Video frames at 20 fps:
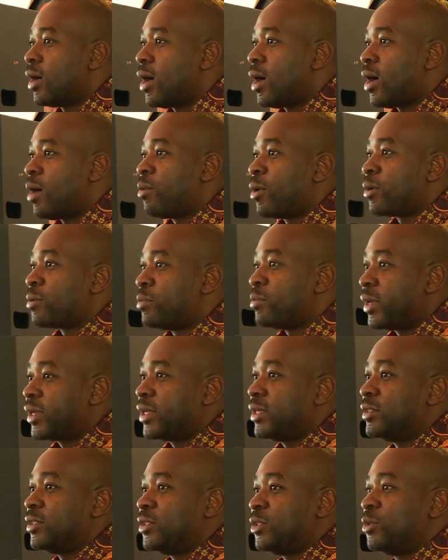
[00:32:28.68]
about
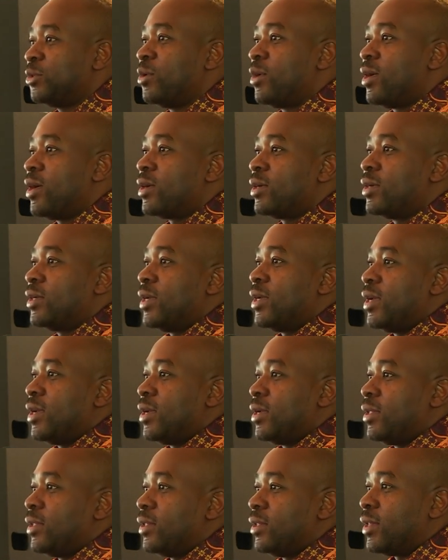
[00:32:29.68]
making sure
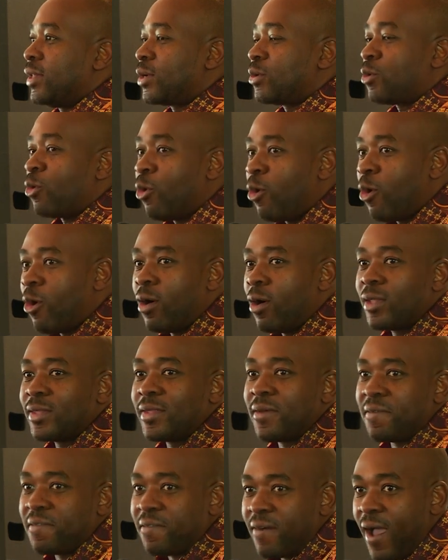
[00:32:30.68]
that all
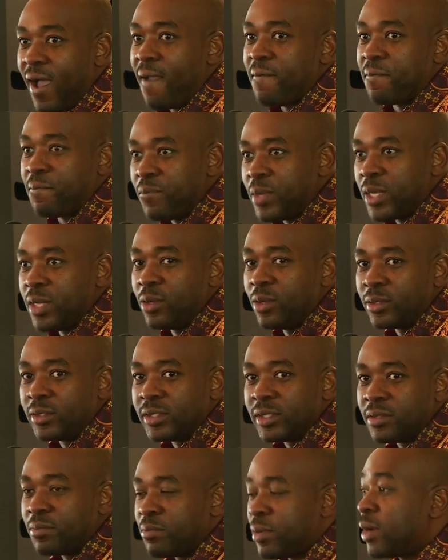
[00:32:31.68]
the 5 million
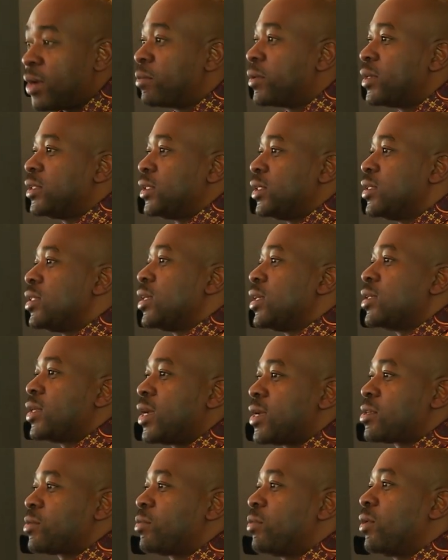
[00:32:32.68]
Zimbabweans in the
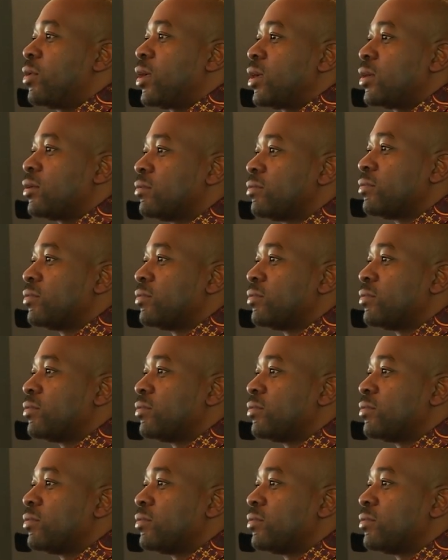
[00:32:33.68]
diaspora,